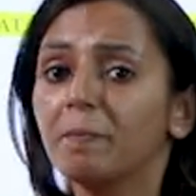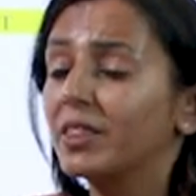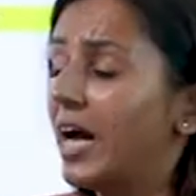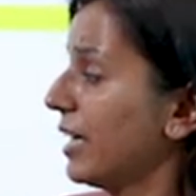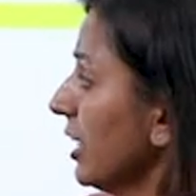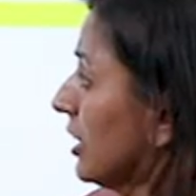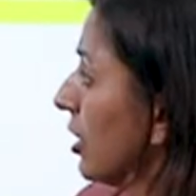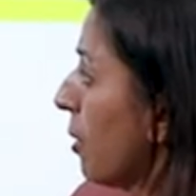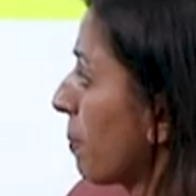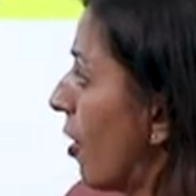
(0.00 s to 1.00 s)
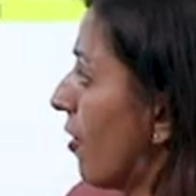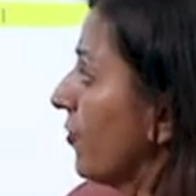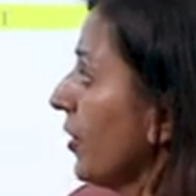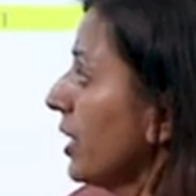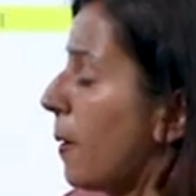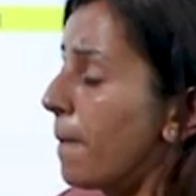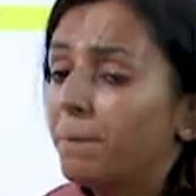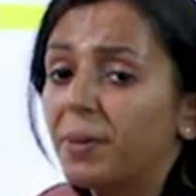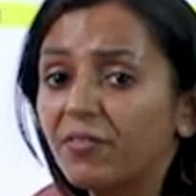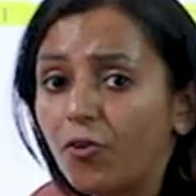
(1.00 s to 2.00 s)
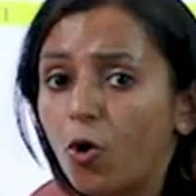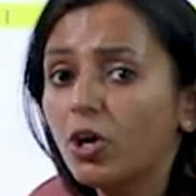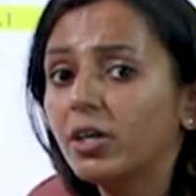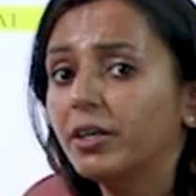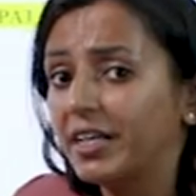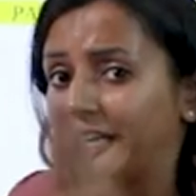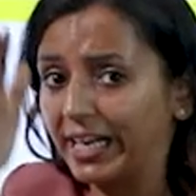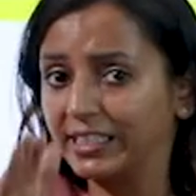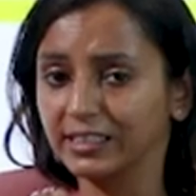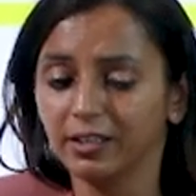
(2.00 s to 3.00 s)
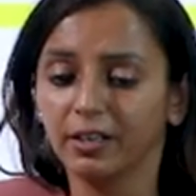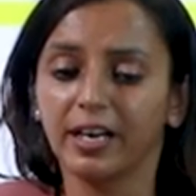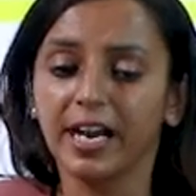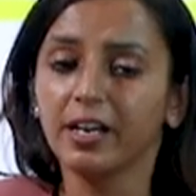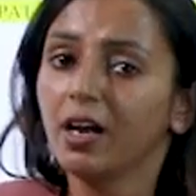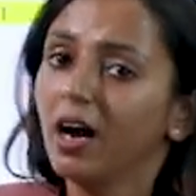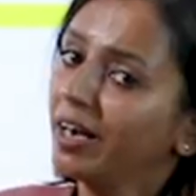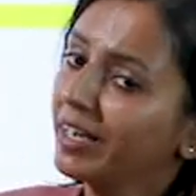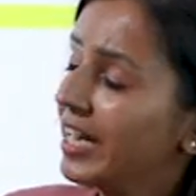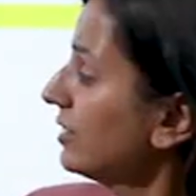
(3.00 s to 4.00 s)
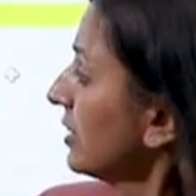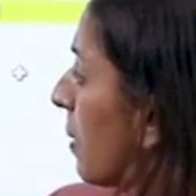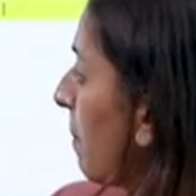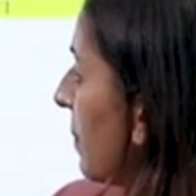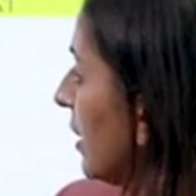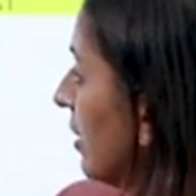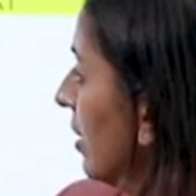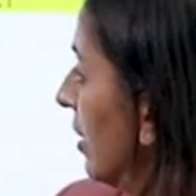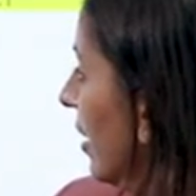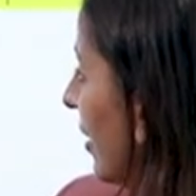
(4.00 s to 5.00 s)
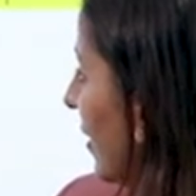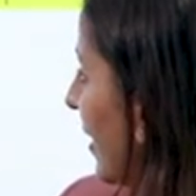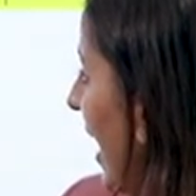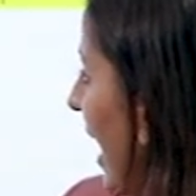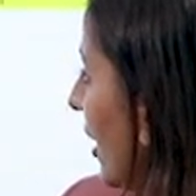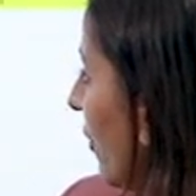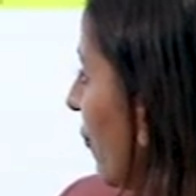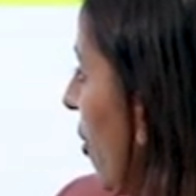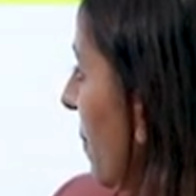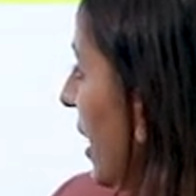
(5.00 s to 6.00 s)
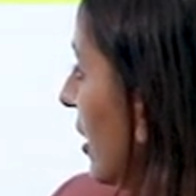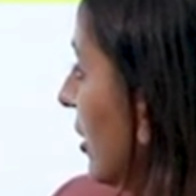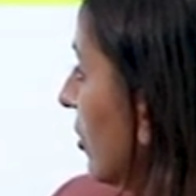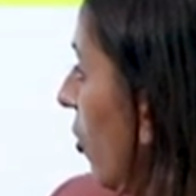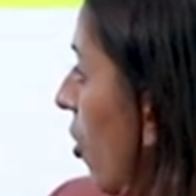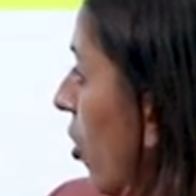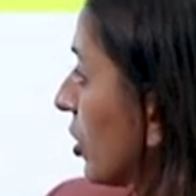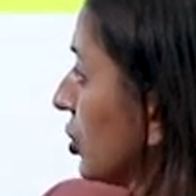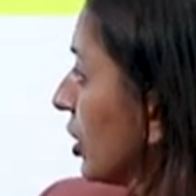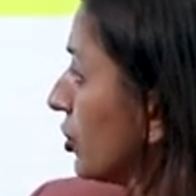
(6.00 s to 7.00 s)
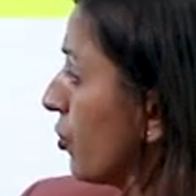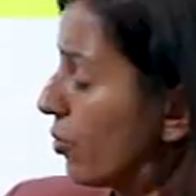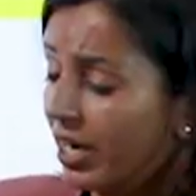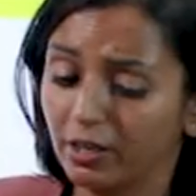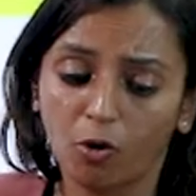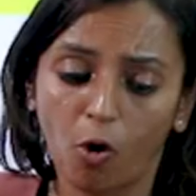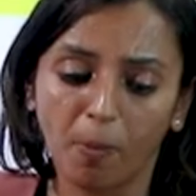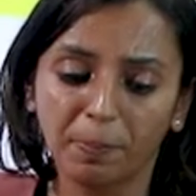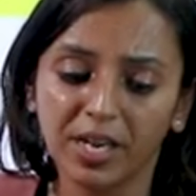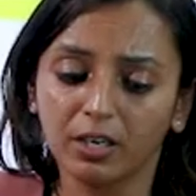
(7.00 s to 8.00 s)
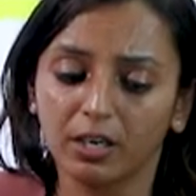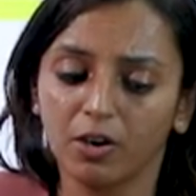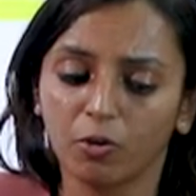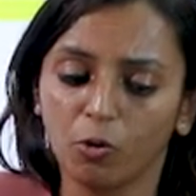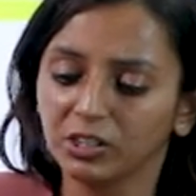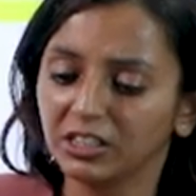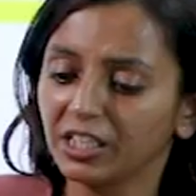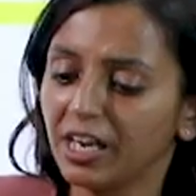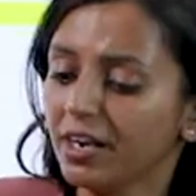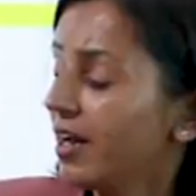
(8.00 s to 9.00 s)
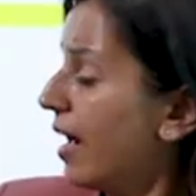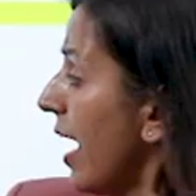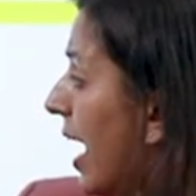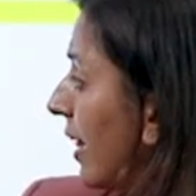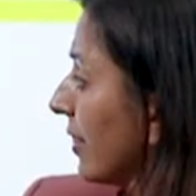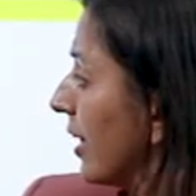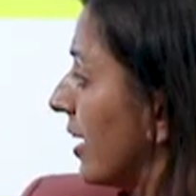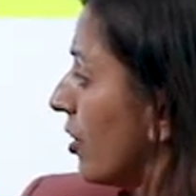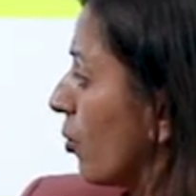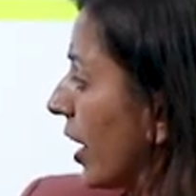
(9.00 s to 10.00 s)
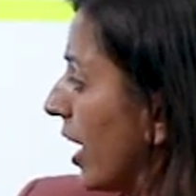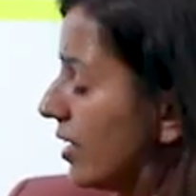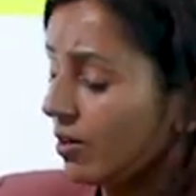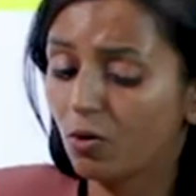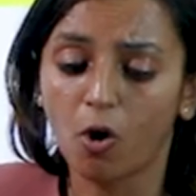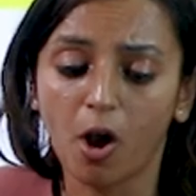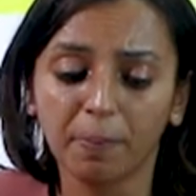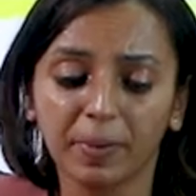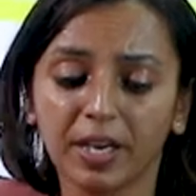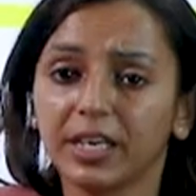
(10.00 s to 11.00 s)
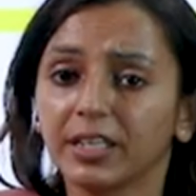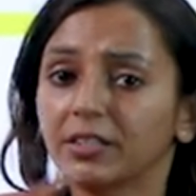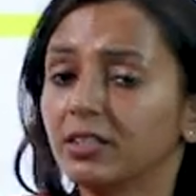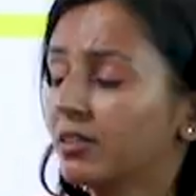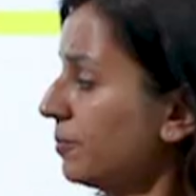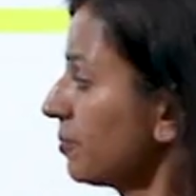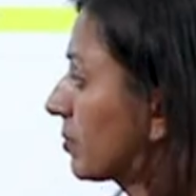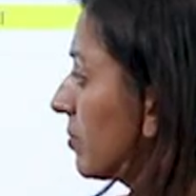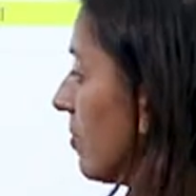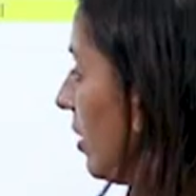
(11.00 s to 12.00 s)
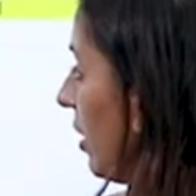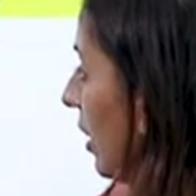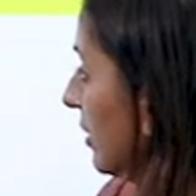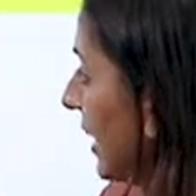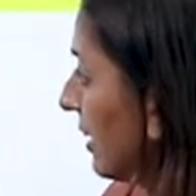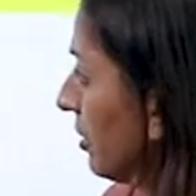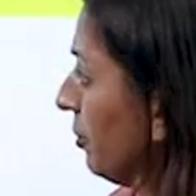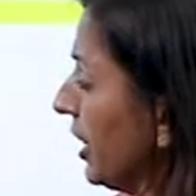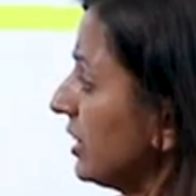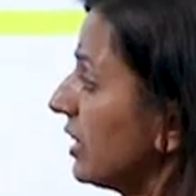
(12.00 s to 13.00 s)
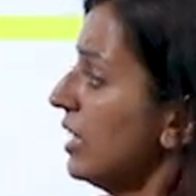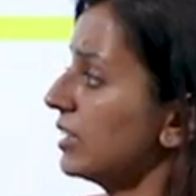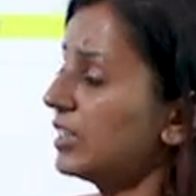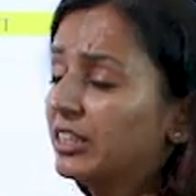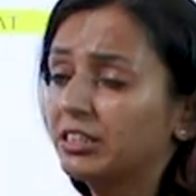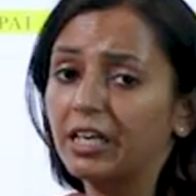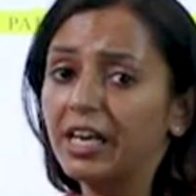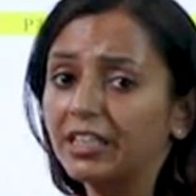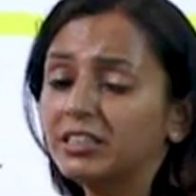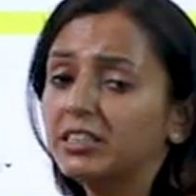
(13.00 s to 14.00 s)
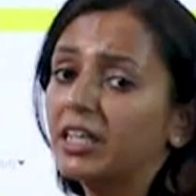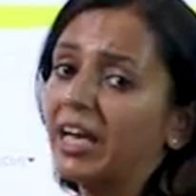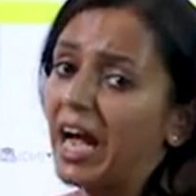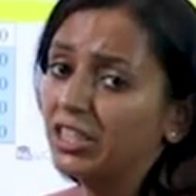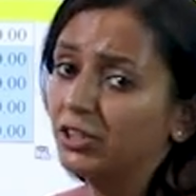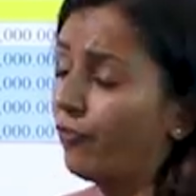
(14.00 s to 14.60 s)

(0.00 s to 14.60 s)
That is profit before tax. Right? Again simple. Drag it from here or just you can copy, Control C and then you can copy it. That means this is the cash